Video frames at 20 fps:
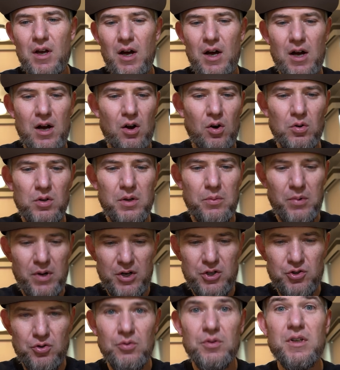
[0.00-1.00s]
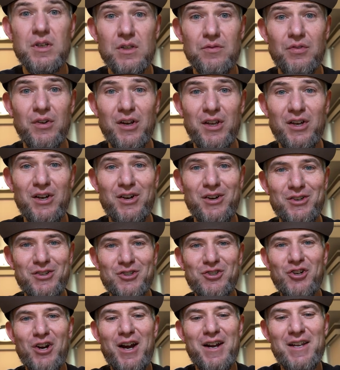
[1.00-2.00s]
Only when I shoot these
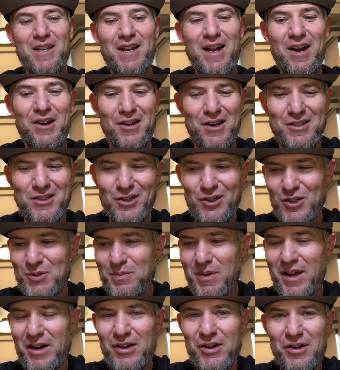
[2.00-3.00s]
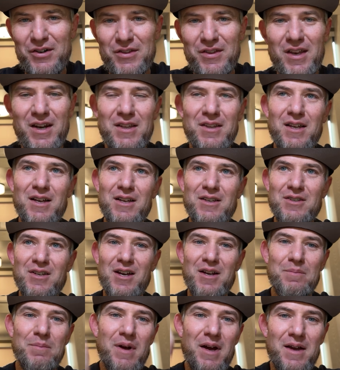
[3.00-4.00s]
videos, trying it out because it looks better than it does
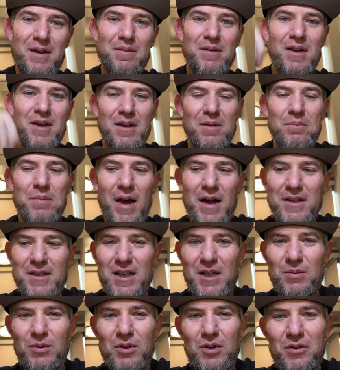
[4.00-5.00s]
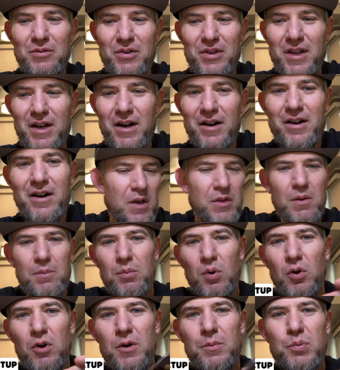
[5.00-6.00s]
on my back table over there. The
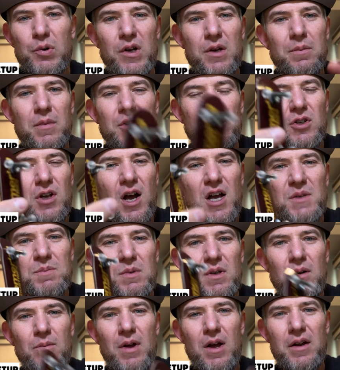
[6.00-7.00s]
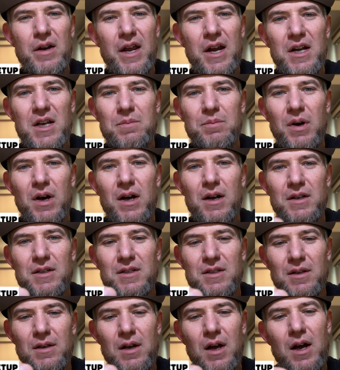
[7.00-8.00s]
board pretty much cost me around 80 bucks.